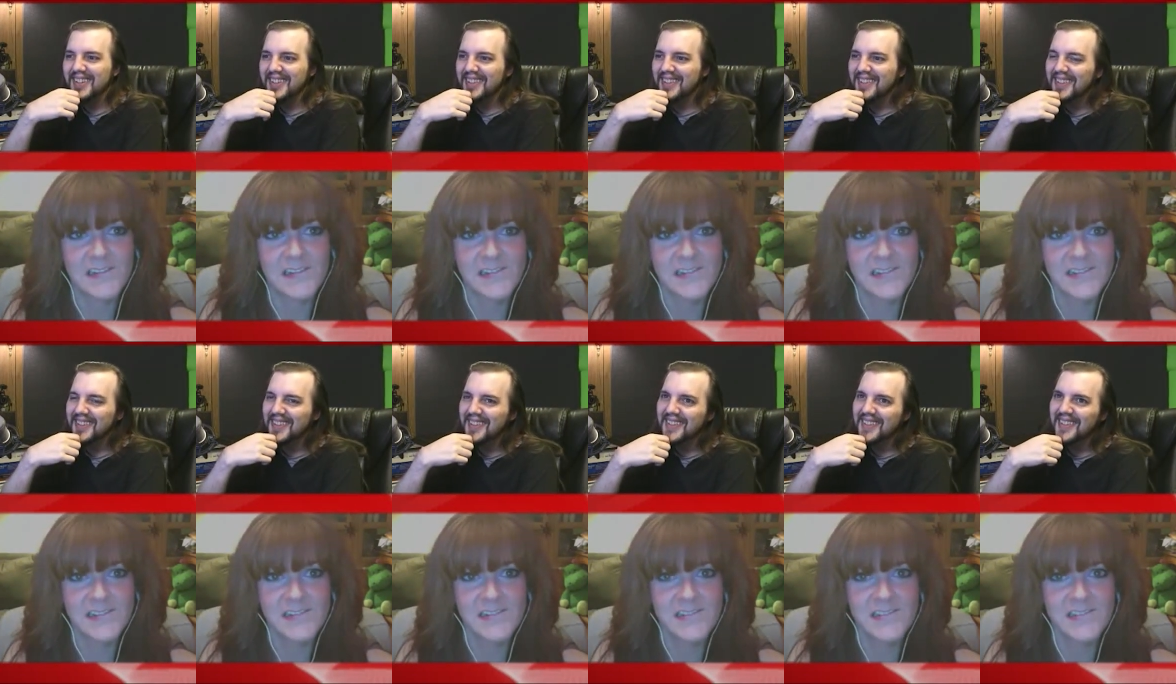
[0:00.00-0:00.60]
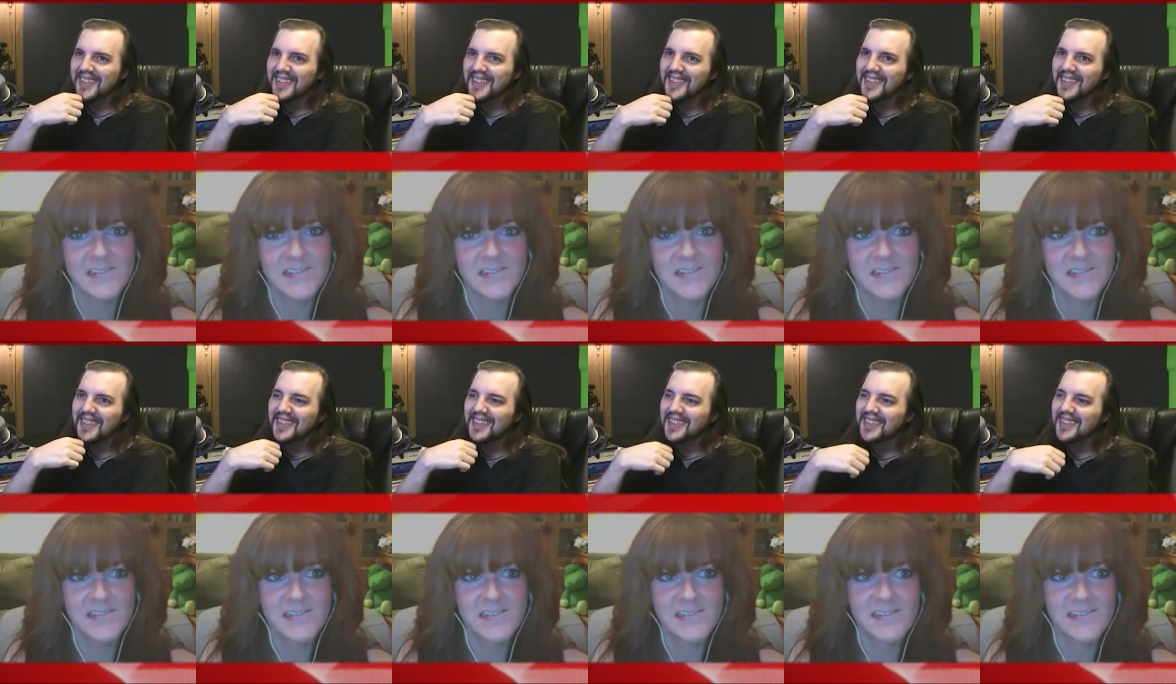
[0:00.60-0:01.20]

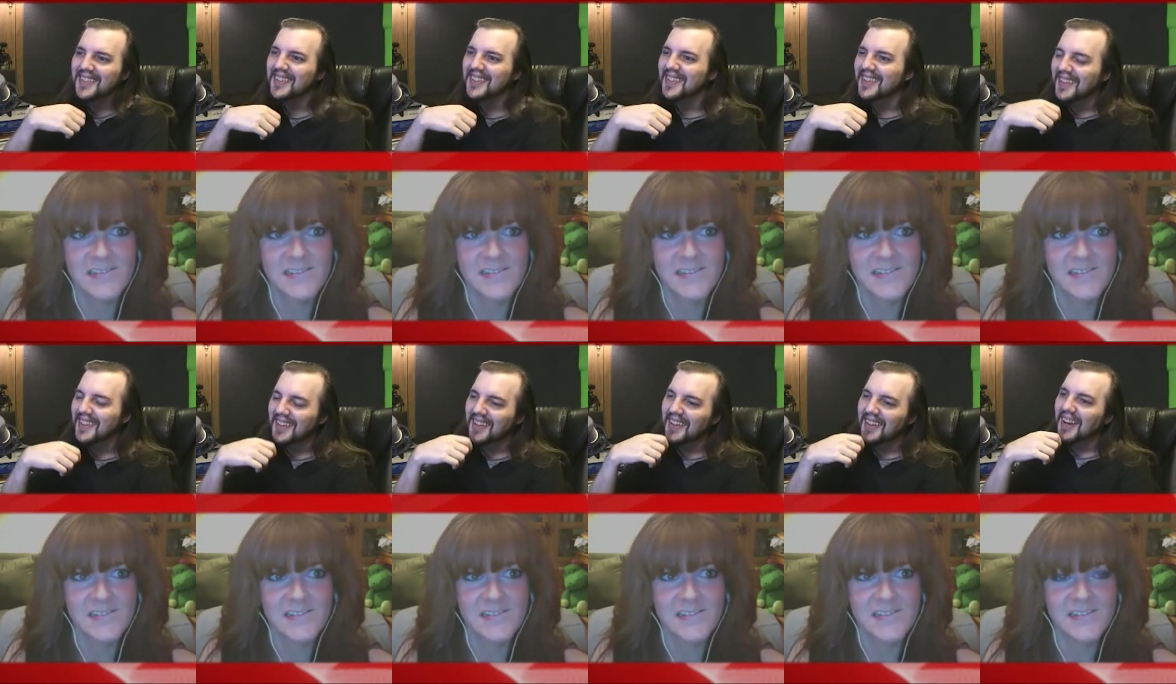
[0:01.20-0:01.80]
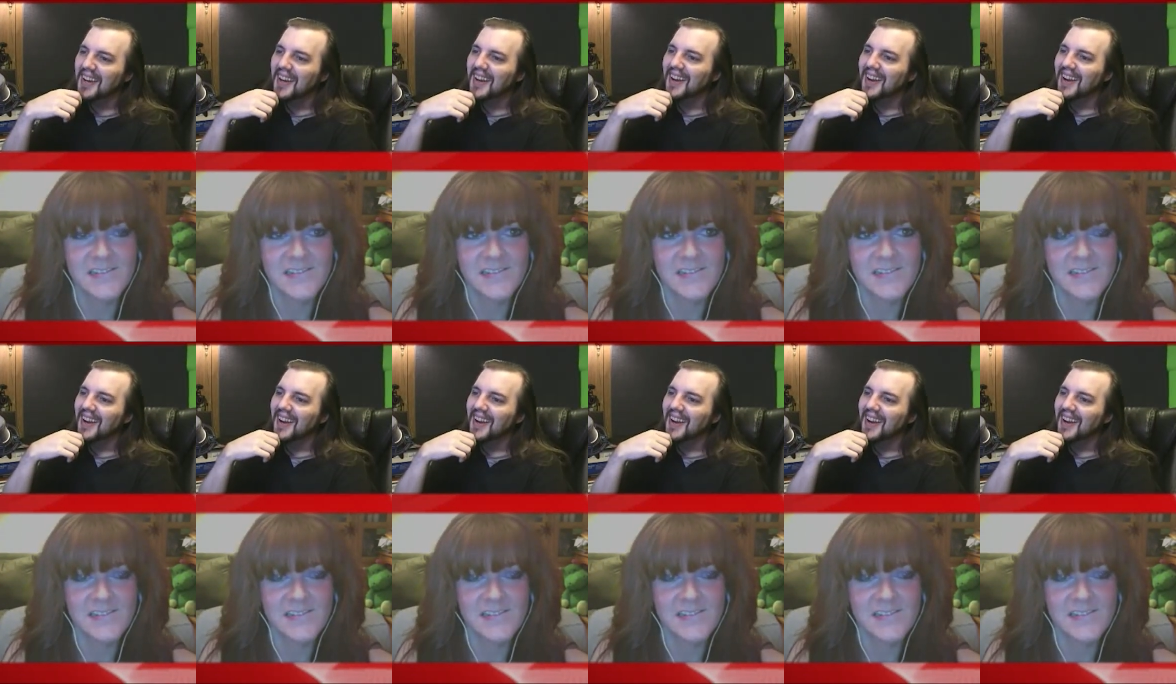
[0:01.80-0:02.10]
(no one is talking)